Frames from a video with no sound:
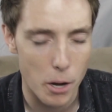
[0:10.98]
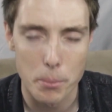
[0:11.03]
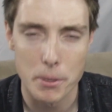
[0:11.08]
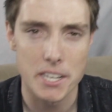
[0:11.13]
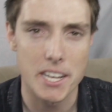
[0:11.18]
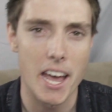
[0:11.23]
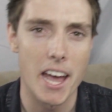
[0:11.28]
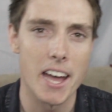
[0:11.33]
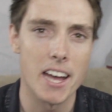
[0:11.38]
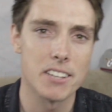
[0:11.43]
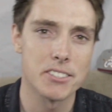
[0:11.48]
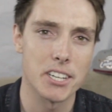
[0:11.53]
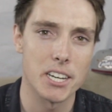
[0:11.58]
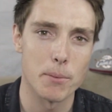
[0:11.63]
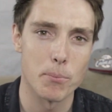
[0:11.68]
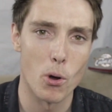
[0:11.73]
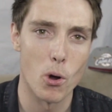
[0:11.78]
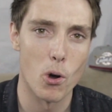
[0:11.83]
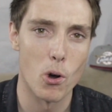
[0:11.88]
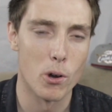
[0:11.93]
Nobody cares
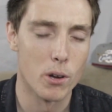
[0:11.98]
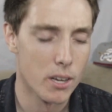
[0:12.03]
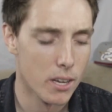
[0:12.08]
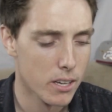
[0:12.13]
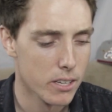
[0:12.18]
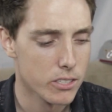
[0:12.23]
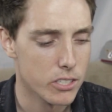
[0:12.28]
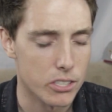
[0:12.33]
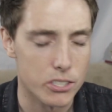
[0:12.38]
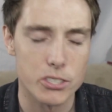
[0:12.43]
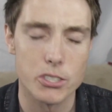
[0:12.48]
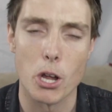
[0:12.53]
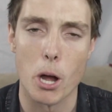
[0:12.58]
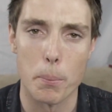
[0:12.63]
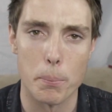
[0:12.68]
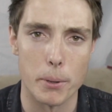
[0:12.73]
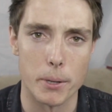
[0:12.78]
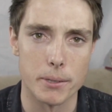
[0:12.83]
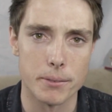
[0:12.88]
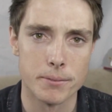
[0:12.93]
anymore. Okay. Just
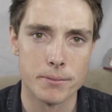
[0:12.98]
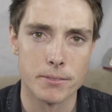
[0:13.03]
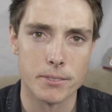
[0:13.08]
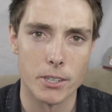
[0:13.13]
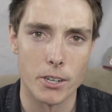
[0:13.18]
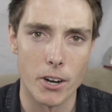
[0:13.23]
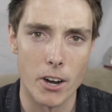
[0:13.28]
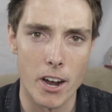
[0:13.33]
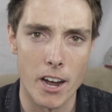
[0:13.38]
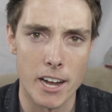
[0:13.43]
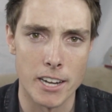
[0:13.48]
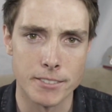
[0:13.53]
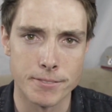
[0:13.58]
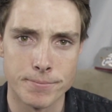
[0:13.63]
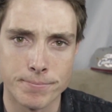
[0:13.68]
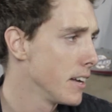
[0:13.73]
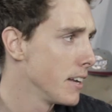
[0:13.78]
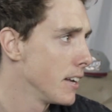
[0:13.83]
stop it. All right.